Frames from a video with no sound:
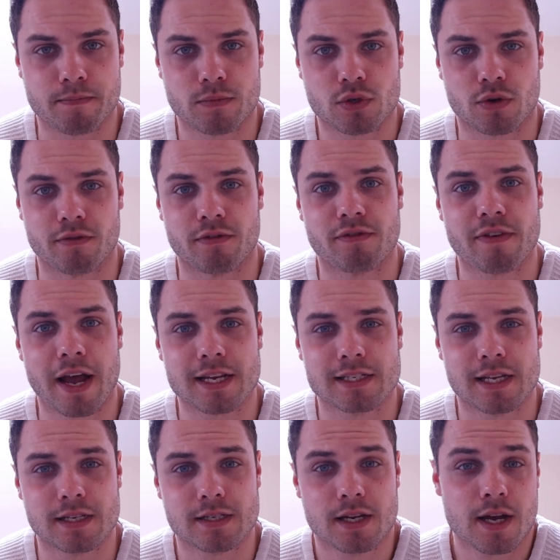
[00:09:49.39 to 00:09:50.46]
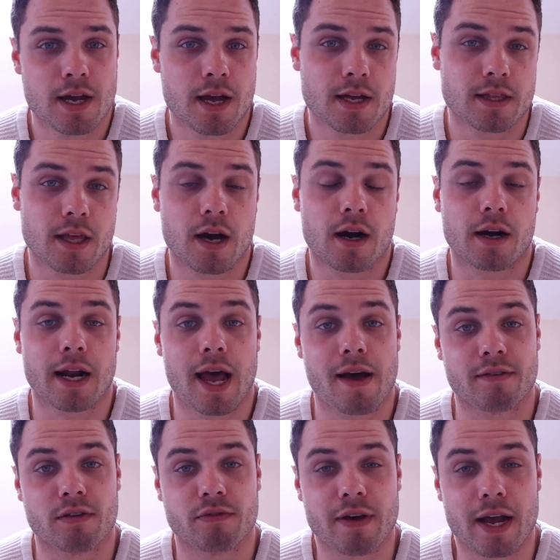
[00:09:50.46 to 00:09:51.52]
sort of affected, they are going to
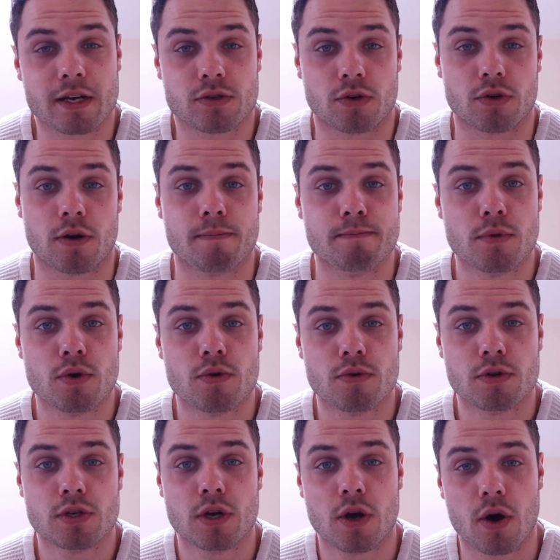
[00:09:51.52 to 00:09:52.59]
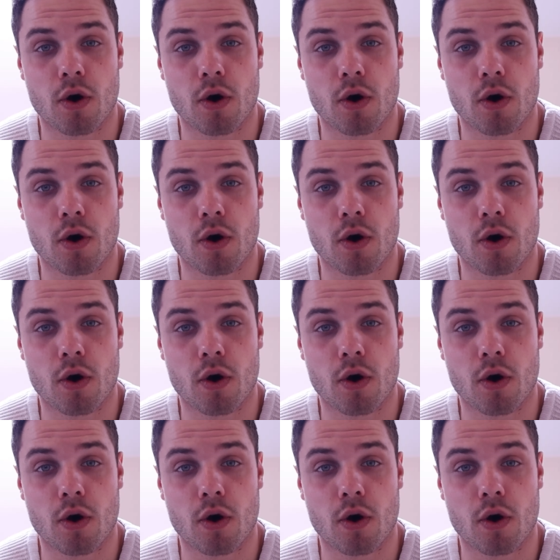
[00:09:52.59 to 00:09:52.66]
have an effect on your mood,